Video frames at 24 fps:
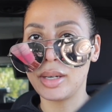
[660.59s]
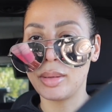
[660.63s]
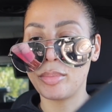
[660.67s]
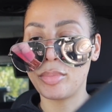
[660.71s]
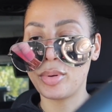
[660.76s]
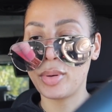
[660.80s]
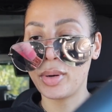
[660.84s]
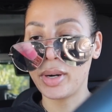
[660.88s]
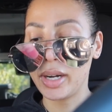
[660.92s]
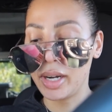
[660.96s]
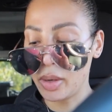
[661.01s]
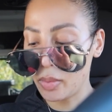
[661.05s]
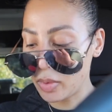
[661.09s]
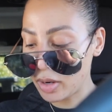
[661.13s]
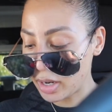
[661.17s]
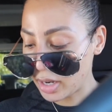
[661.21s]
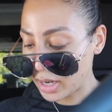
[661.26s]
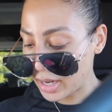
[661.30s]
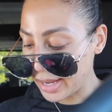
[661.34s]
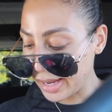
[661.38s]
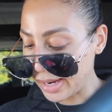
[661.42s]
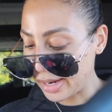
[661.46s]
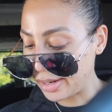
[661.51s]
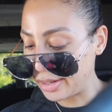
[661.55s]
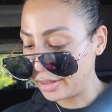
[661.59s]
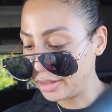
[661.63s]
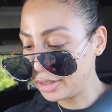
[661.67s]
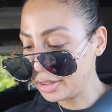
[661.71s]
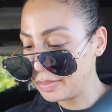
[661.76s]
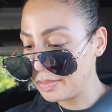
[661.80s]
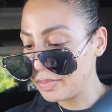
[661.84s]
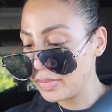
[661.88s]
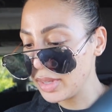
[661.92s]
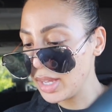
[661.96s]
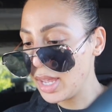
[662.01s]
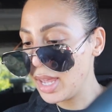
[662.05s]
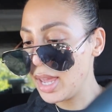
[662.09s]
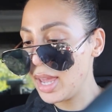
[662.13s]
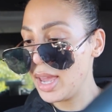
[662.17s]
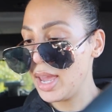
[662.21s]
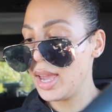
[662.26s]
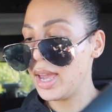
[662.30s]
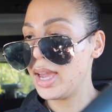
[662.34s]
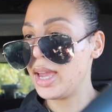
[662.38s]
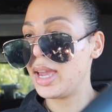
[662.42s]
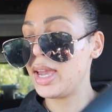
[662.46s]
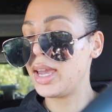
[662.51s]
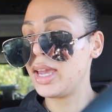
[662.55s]
pre-workout.
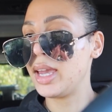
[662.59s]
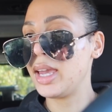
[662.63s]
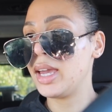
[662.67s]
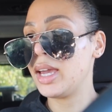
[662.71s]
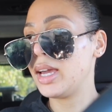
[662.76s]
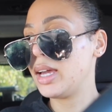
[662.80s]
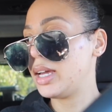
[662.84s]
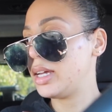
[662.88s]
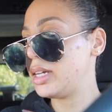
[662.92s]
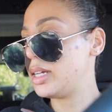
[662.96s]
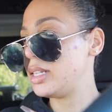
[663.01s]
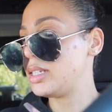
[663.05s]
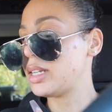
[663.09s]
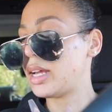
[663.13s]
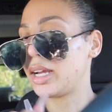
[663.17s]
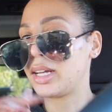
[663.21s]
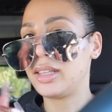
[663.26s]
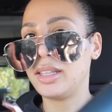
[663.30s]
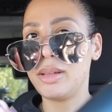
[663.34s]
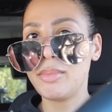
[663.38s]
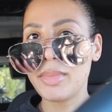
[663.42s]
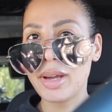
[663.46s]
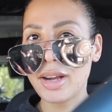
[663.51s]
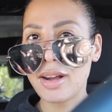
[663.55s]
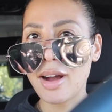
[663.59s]
And I cleaned my